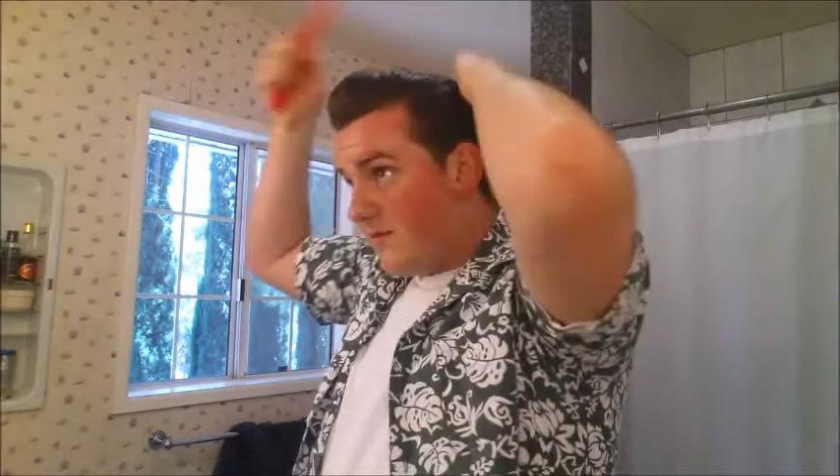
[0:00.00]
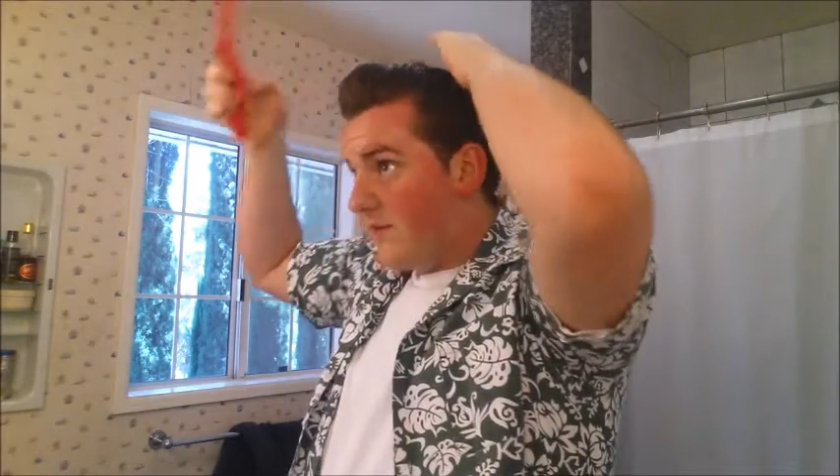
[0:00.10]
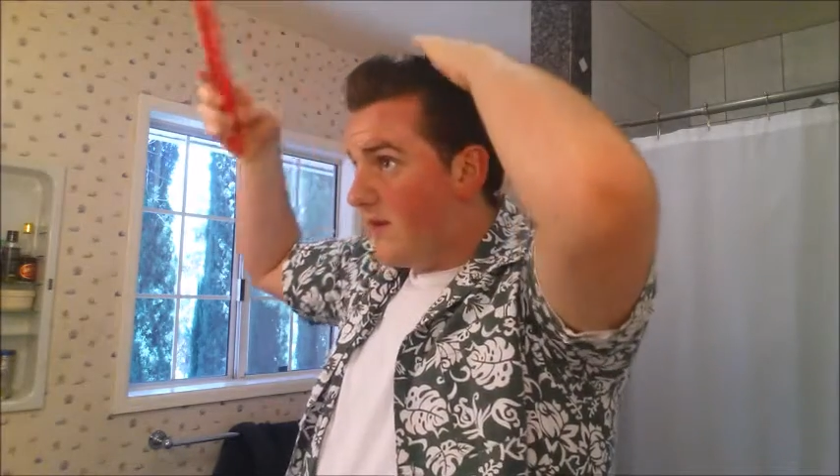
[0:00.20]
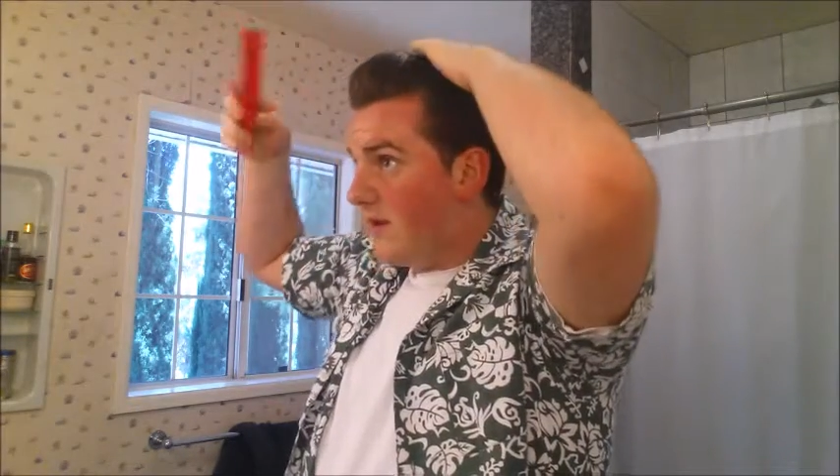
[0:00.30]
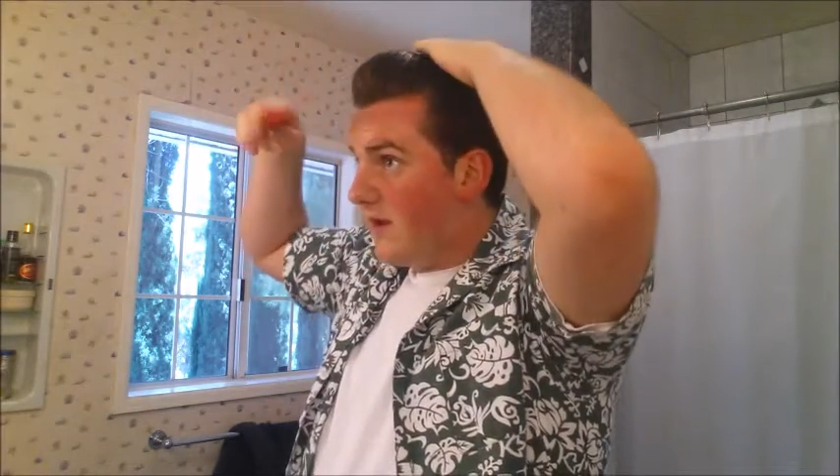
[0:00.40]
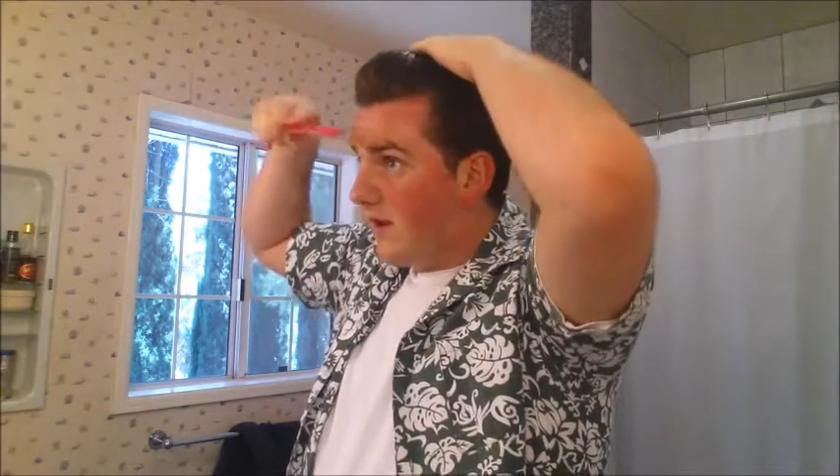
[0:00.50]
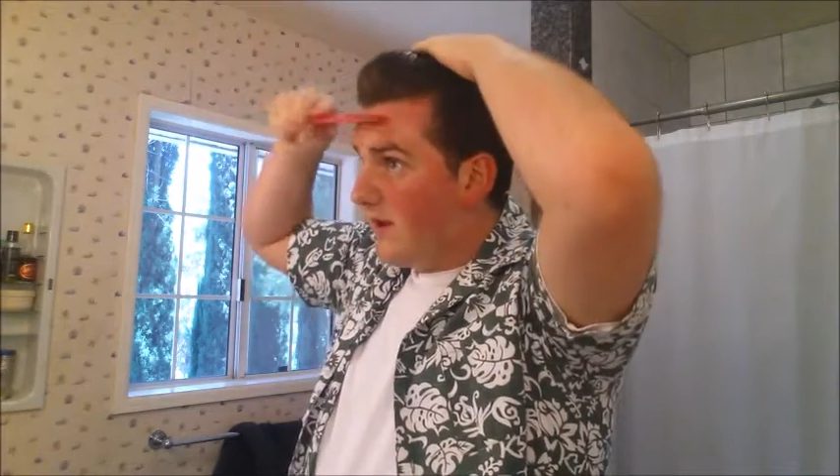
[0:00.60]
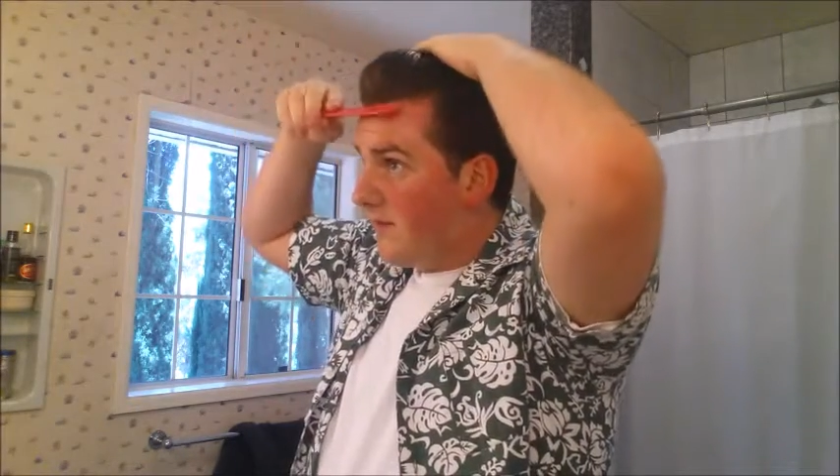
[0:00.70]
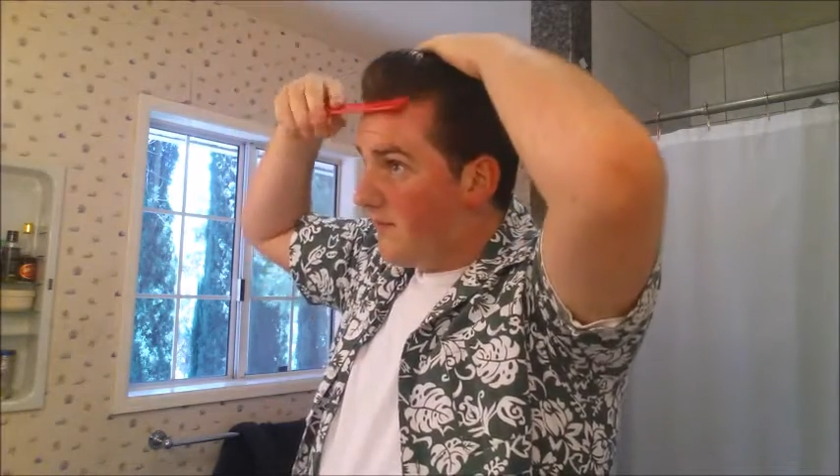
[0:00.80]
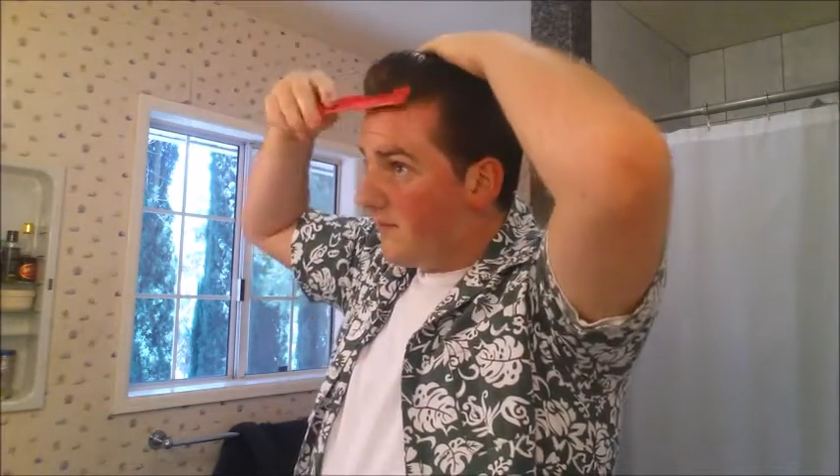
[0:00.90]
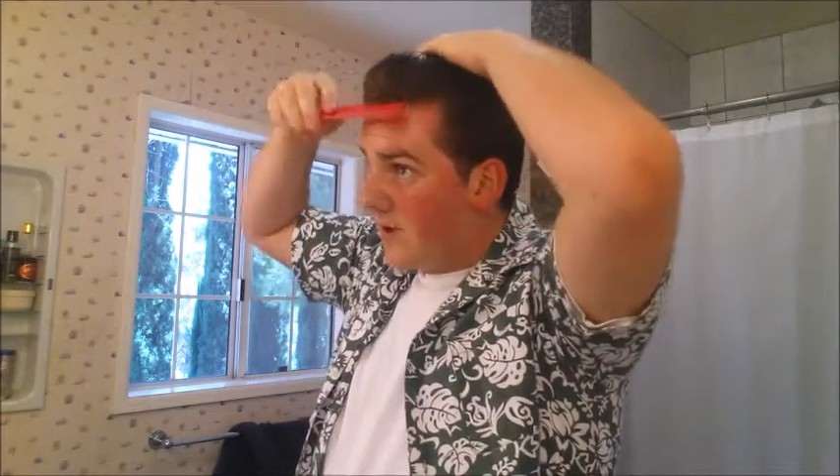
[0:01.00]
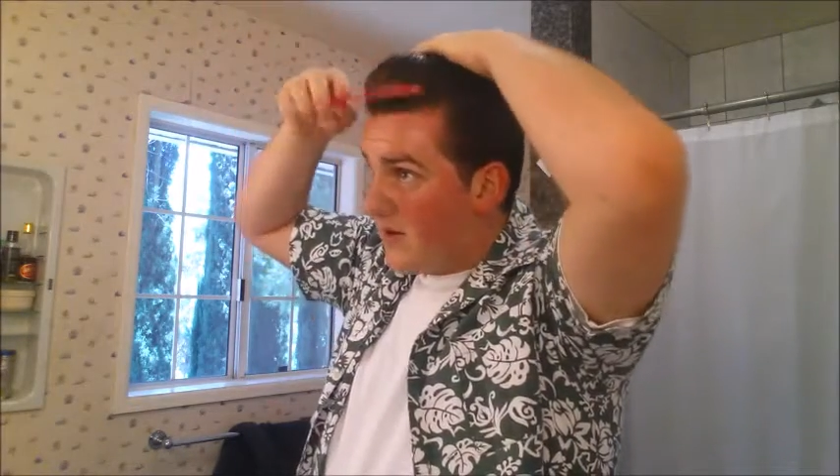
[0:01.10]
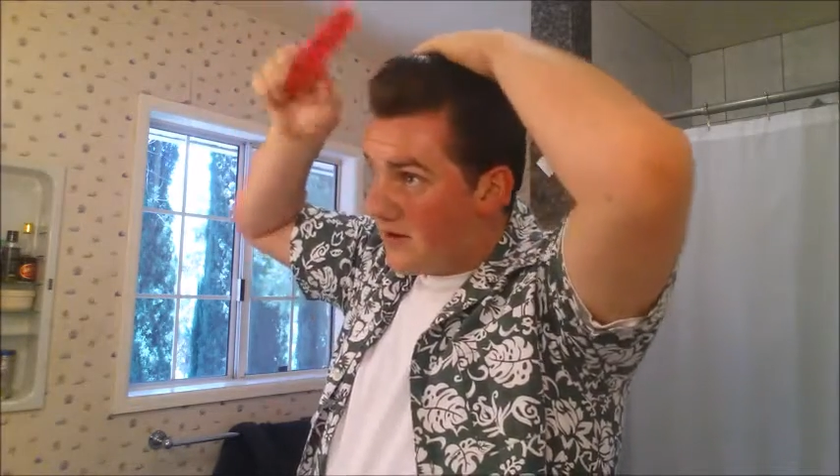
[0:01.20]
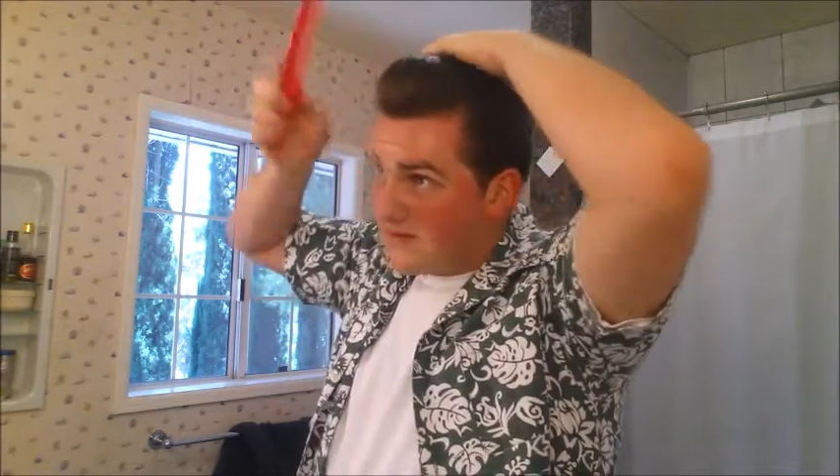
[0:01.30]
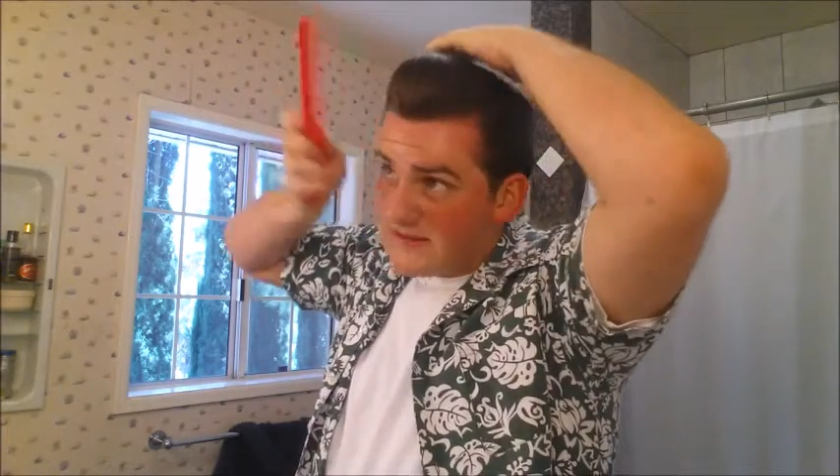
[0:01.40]
your
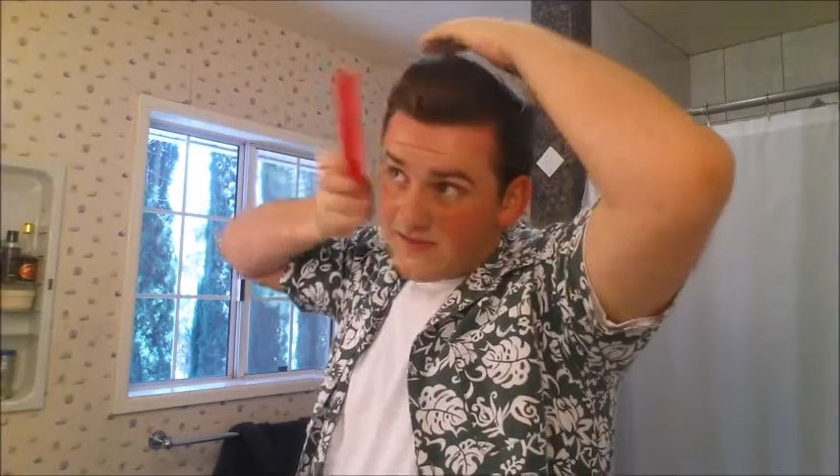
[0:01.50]
hair doesn't